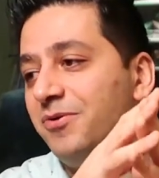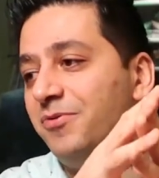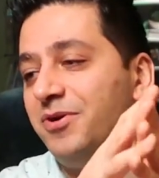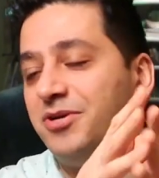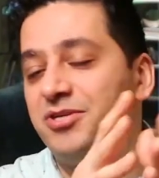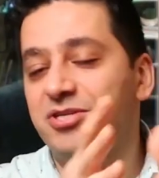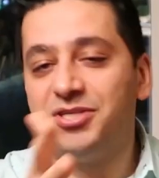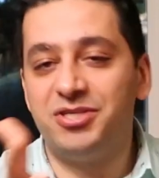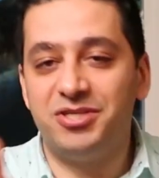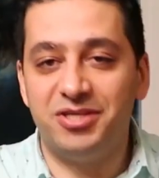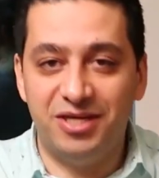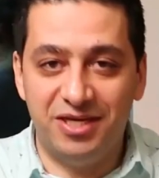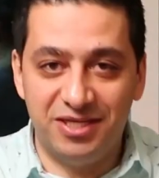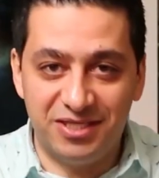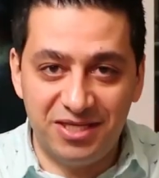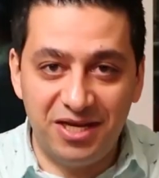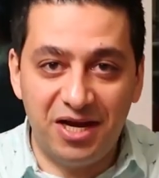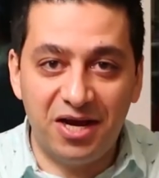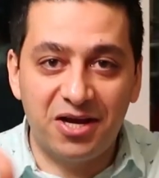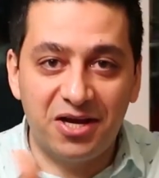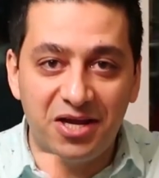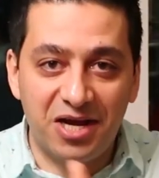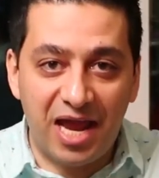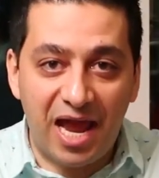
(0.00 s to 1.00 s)
Which is
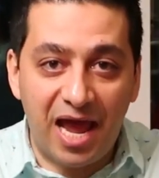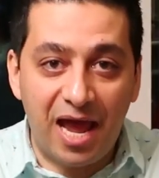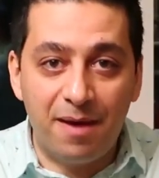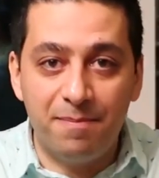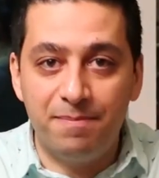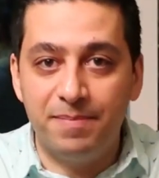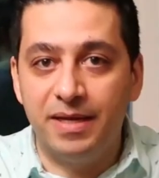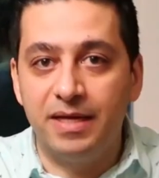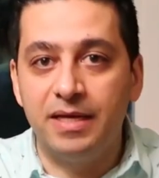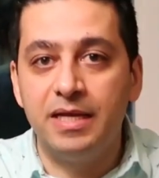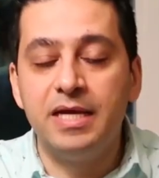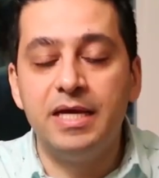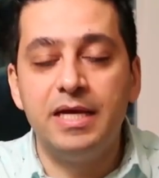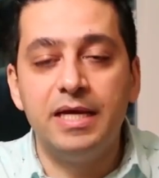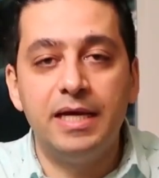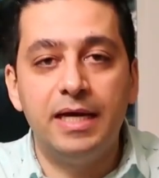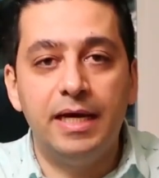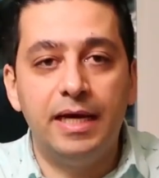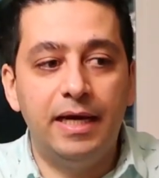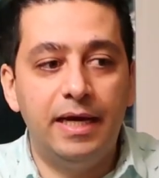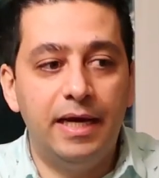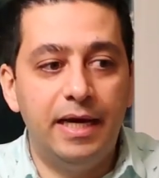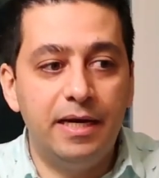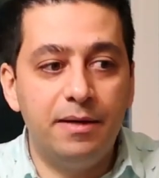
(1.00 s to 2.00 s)
not going to happen.
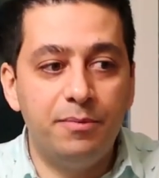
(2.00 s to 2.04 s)
Uh,